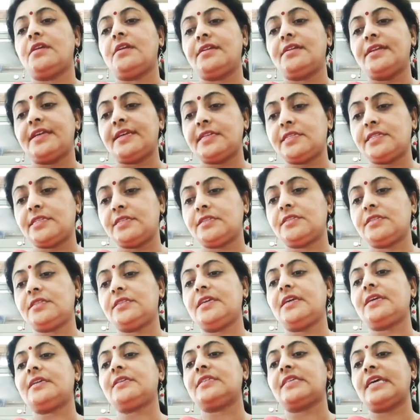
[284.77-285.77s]
Test
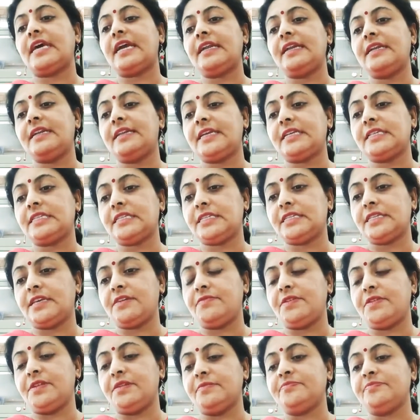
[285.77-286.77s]
6 and test
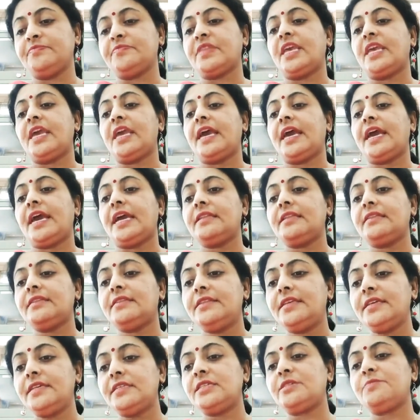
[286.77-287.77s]
7.
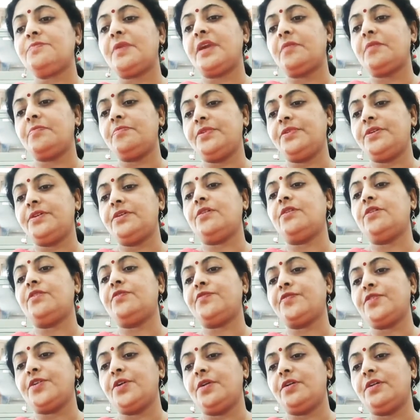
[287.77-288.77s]
And this paper
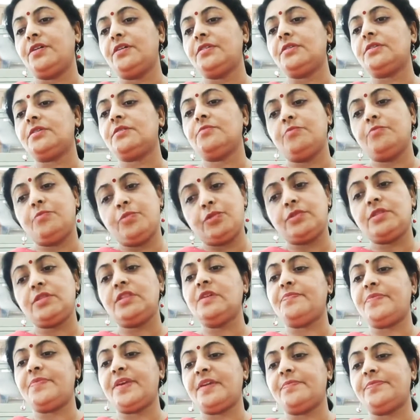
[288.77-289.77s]
of yours, both
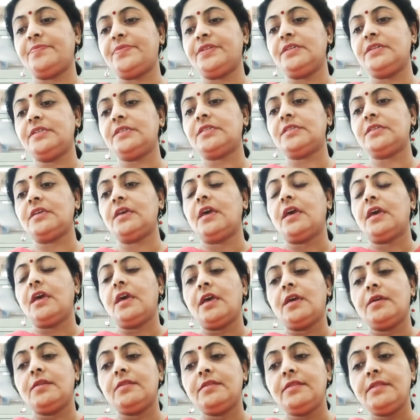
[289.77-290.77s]
the papers,
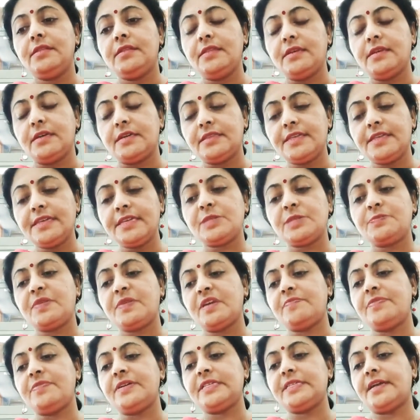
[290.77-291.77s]
these
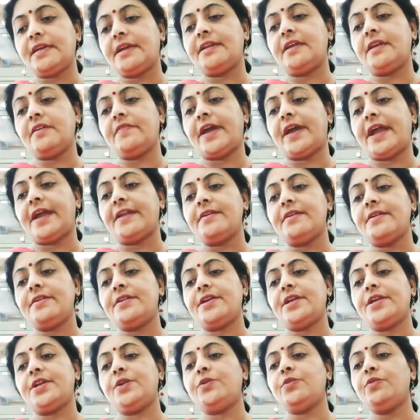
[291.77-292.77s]
papers are divided
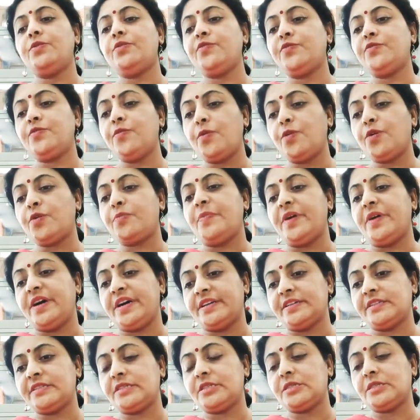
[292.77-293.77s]
into 4
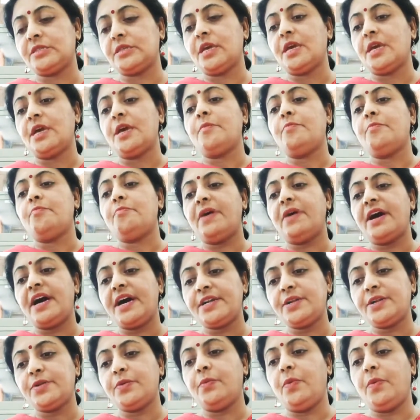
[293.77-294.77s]
parts.
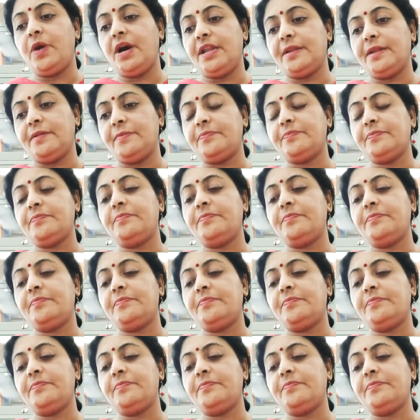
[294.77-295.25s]
Part 1